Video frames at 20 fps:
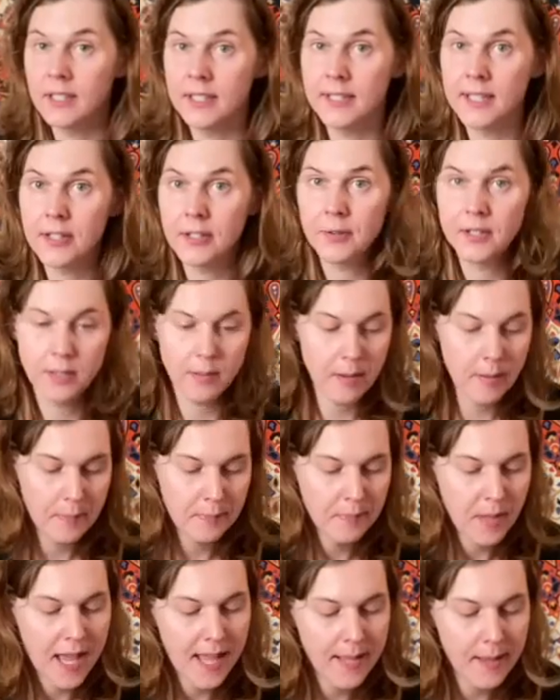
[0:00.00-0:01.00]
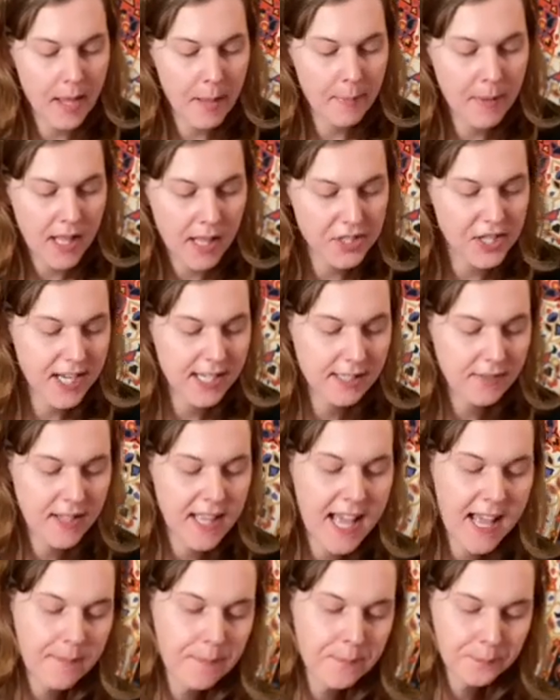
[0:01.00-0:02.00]
Another one. I apologize for
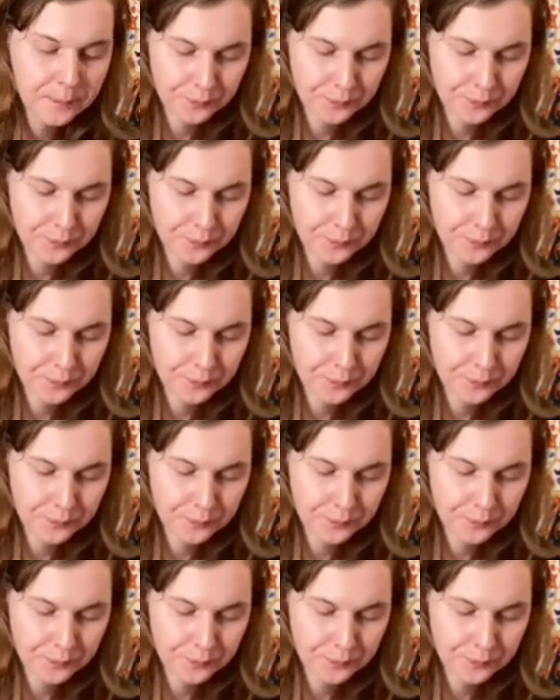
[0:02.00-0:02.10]
that.